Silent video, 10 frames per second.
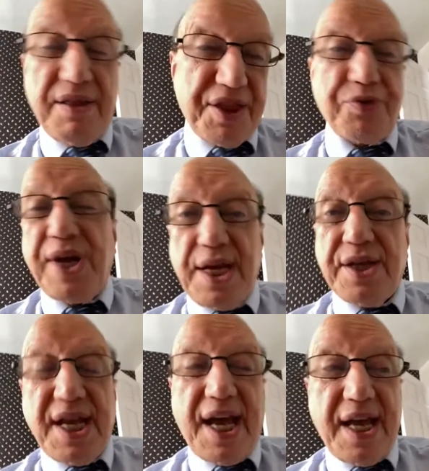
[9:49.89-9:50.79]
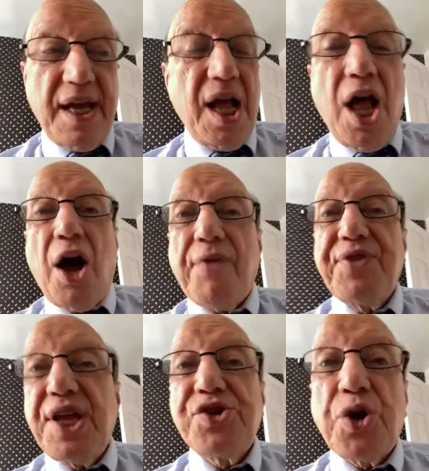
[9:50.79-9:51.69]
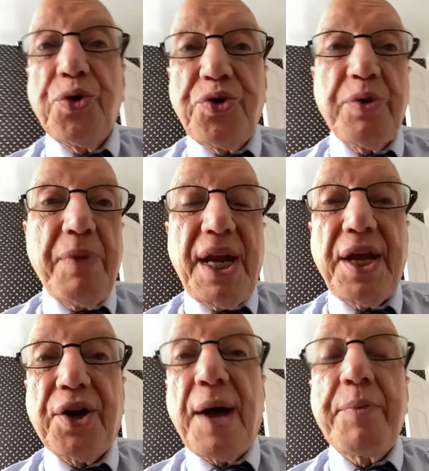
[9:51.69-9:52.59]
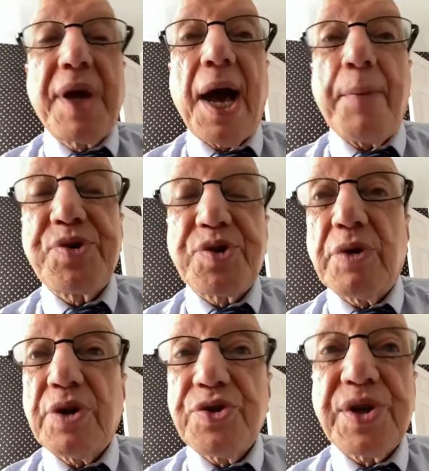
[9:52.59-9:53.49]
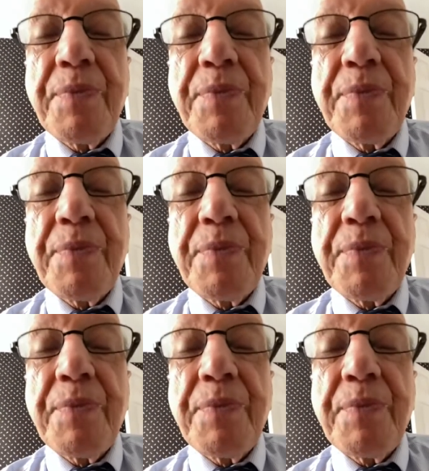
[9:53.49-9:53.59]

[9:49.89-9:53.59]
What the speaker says: 3 a day of these 100 milligram capsules,